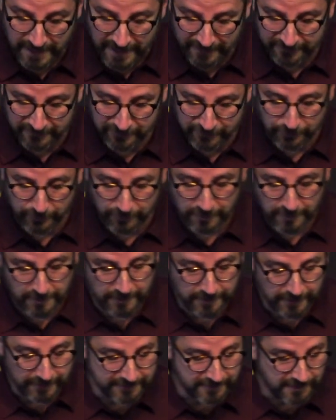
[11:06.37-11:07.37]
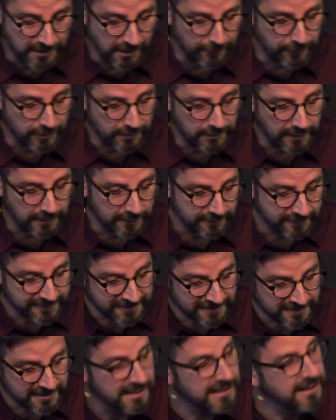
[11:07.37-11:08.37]
answer is given in
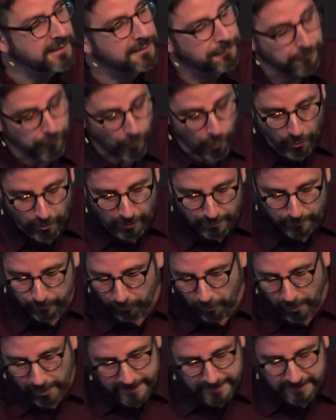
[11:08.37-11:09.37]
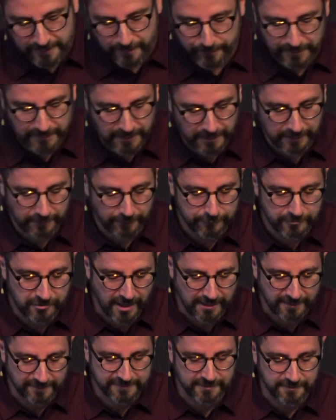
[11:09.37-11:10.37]
seed form right in the beginning of
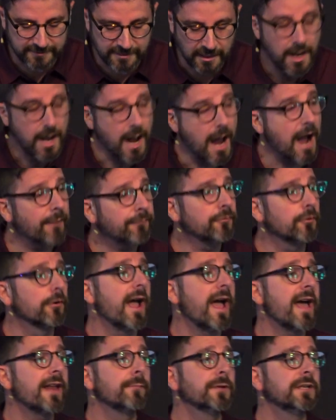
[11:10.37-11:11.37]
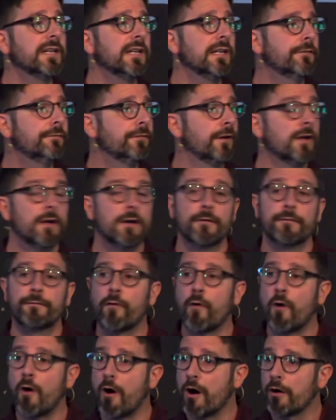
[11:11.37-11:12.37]
Genesis. After Adam and Eve
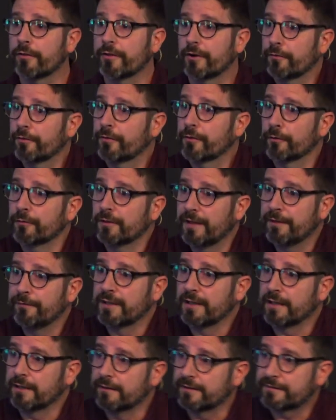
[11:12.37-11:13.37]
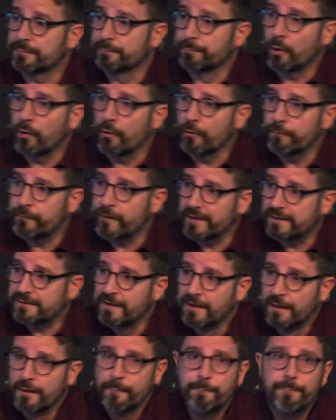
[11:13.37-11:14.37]
fall, they're, they're living in this perfect
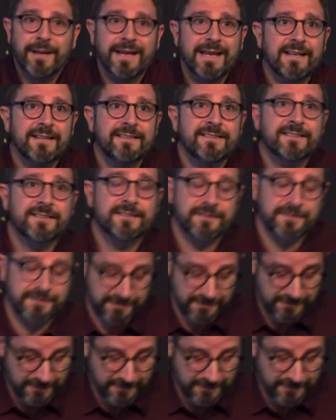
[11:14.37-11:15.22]
peace